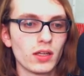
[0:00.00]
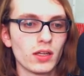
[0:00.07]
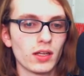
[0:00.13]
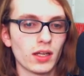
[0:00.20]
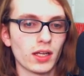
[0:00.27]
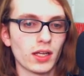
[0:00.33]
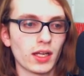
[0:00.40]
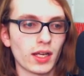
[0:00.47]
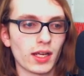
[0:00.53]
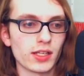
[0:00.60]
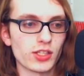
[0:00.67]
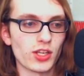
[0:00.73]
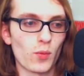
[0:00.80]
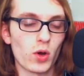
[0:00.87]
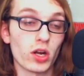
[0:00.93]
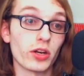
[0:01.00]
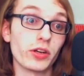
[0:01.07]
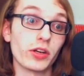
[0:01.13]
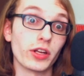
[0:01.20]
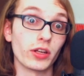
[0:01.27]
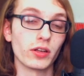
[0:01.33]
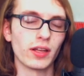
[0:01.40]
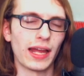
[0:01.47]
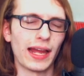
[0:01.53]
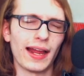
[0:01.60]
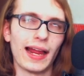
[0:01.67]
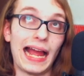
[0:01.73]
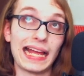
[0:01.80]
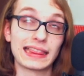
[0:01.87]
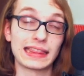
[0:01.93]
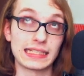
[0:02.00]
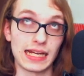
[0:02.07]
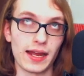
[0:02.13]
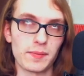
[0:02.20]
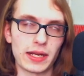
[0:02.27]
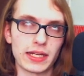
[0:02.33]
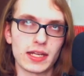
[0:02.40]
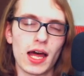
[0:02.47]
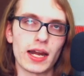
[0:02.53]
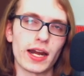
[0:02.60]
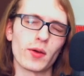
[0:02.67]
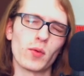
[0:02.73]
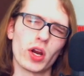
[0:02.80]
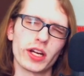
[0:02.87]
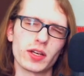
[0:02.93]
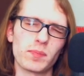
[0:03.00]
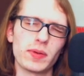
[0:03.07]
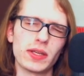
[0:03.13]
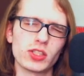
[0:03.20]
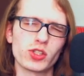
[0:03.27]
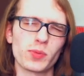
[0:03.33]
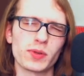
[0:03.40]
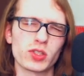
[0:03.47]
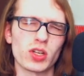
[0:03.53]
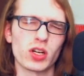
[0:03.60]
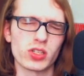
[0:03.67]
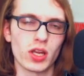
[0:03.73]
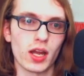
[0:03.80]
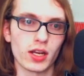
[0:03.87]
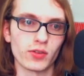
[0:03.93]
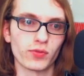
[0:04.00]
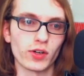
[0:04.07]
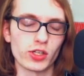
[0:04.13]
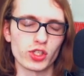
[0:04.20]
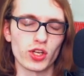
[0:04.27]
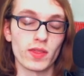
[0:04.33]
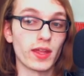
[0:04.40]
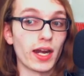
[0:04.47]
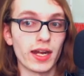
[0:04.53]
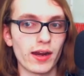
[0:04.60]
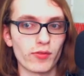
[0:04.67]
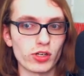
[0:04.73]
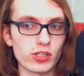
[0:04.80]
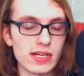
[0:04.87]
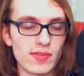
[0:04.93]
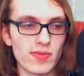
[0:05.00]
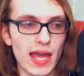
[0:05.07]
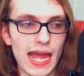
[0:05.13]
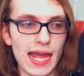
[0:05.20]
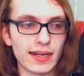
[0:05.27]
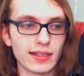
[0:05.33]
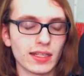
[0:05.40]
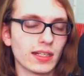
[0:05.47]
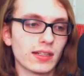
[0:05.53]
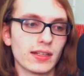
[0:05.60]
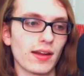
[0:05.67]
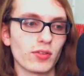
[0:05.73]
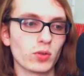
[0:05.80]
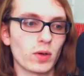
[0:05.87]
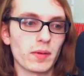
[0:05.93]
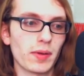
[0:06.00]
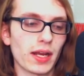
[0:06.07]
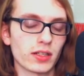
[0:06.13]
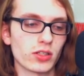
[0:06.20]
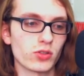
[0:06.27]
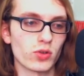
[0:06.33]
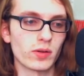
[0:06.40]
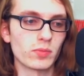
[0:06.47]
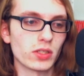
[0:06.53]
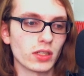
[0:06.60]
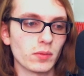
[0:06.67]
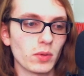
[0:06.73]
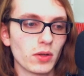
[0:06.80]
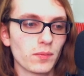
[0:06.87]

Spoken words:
Because I wanted to, at the time I got it, I wanted to beat Superstar Saga first, and then I never did that, and then never went back to Dream Team.